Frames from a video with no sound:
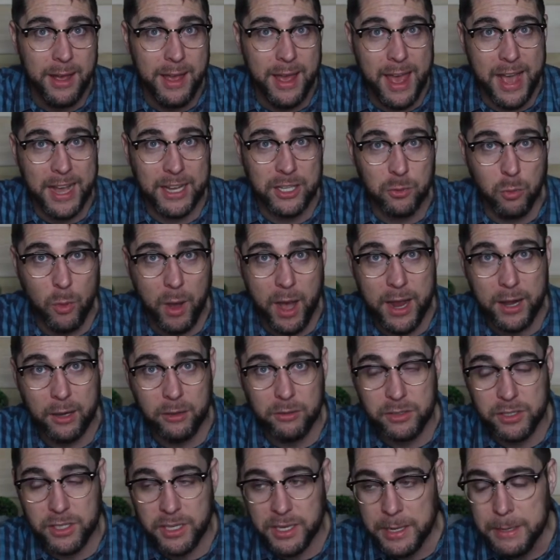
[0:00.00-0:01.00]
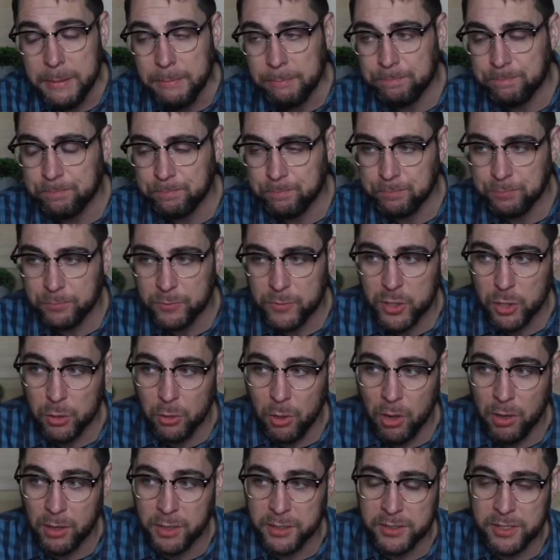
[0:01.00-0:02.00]
X, Y, or Z, so
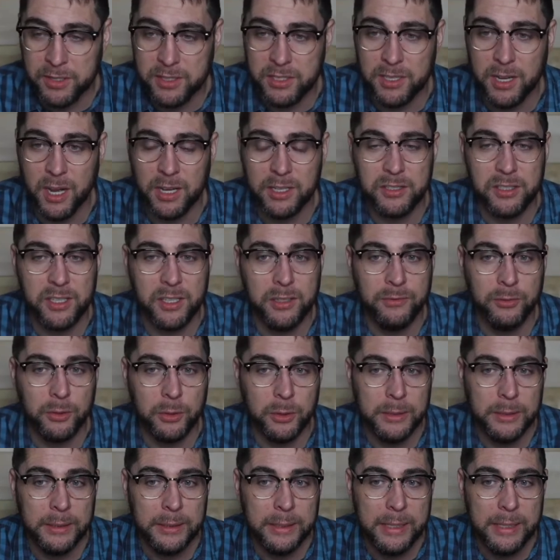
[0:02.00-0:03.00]
long as it's not sinful.